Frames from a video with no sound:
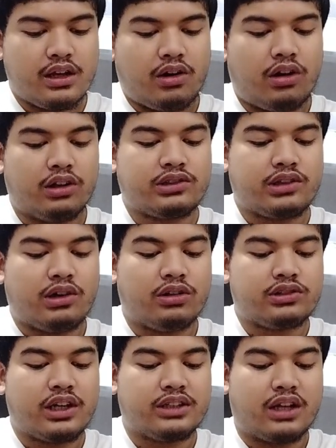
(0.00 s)
Also,
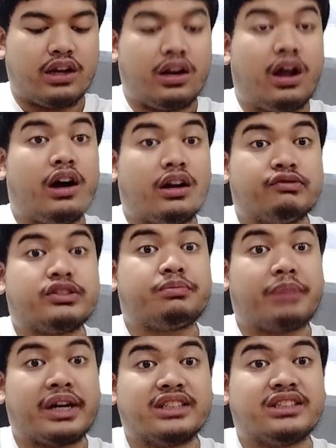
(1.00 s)
also has a lot of
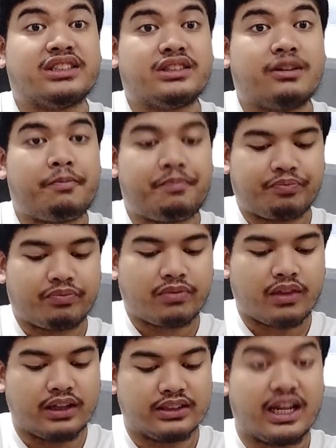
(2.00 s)
spice
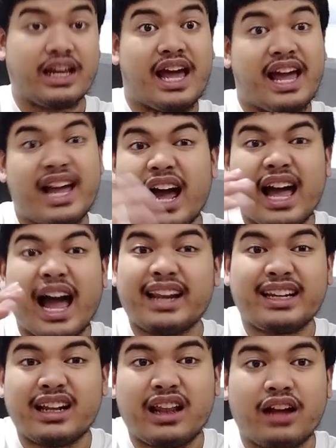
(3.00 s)
because I, I
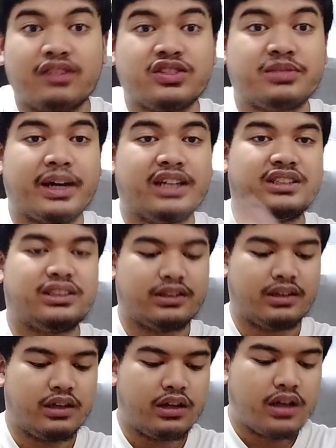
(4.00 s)
added a lot of
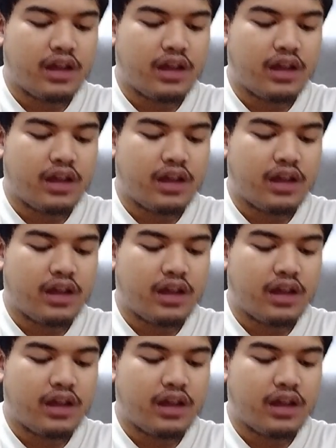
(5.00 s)
spice.